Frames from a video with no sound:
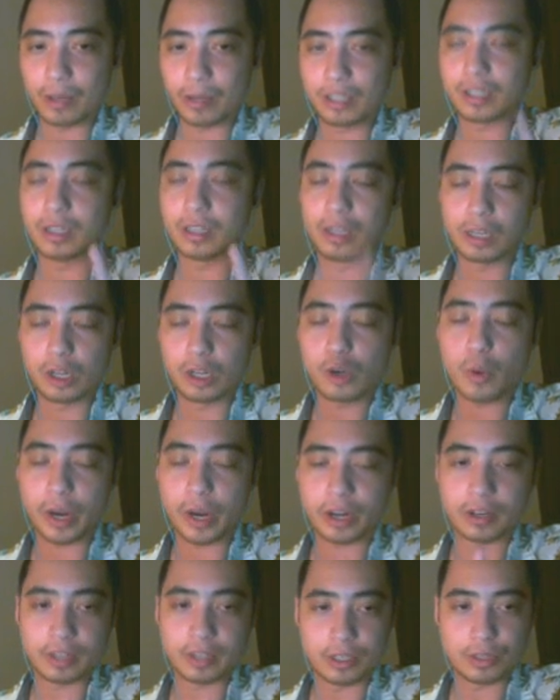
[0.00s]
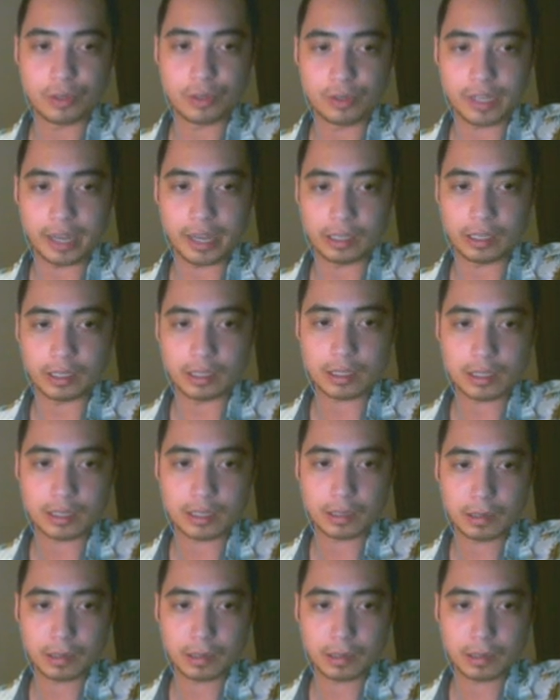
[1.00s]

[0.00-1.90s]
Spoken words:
It's a little quicker than 2 seconds.